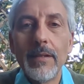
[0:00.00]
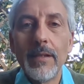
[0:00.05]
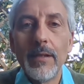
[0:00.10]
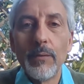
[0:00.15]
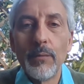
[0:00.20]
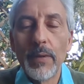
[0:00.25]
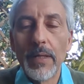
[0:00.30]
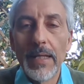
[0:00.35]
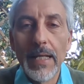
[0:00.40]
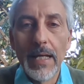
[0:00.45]

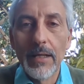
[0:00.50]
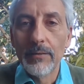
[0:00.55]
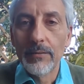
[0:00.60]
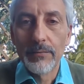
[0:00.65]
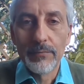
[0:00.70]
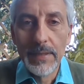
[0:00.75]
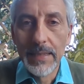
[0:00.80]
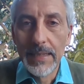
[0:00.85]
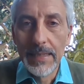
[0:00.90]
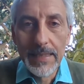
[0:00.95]
without
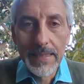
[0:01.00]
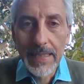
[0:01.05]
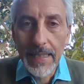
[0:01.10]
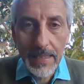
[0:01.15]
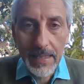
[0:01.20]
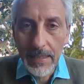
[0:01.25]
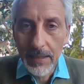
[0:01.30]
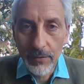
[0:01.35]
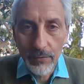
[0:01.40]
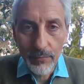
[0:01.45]
really
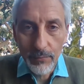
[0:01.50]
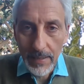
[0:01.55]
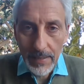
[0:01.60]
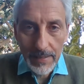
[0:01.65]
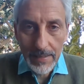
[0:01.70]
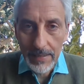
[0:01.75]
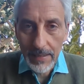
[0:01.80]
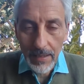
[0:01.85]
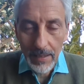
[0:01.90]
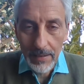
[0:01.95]
getting into
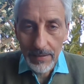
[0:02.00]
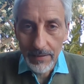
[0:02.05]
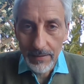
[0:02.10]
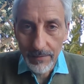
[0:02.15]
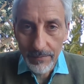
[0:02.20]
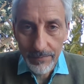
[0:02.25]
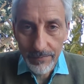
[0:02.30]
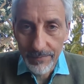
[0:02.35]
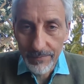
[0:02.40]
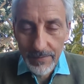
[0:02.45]
any kind
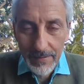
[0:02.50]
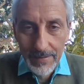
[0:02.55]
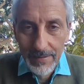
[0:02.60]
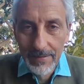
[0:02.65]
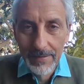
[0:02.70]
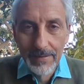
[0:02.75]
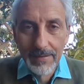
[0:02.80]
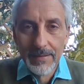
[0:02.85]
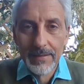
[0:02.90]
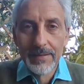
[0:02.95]
of,
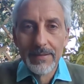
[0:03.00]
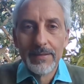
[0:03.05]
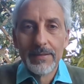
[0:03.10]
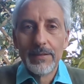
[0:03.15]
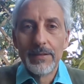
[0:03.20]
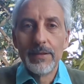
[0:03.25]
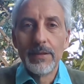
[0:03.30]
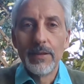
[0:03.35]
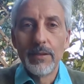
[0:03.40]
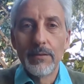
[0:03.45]

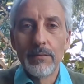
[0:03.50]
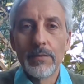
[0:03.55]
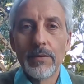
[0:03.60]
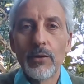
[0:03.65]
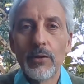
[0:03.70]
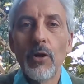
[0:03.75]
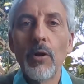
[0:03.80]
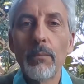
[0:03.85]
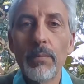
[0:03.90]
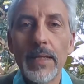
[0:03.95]

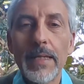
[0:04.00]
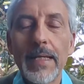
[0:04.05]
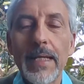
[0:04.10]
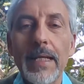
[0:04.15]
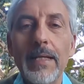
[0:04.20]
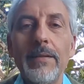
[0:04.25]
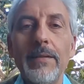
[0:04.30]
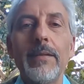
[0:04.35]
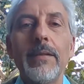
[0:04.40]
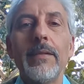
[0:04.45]

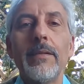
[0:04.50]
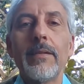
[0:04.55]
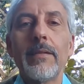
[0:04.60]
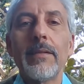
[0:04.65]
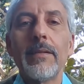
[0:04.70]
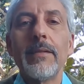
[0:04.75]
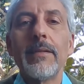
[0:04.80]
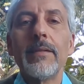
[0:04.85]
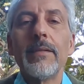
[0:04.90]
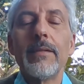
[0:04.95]
complicated
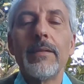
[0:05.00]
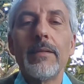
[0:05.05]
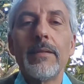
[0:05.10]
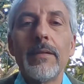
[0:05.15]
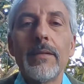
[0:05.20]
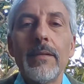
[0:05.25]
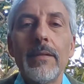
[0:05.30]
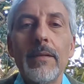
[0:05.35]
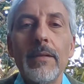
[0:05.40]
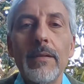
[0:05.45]

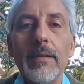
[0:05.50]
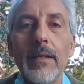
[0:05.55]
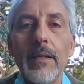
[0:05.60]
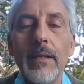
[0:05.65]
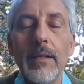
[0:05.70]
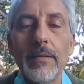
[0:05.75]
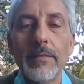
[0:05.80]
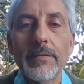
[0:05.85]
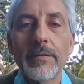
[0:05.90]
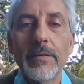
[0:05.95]

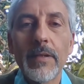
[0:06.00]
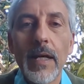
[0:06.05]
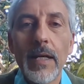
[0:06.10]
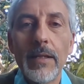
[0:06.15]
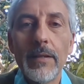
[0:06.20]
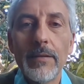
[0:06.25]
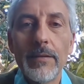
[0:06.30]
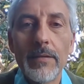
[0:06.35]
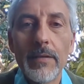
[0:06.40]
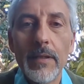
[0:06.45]

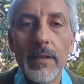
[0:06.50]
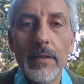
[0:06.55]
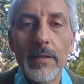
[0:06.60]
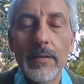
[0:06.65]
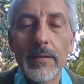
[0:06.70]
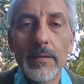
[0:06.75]
science that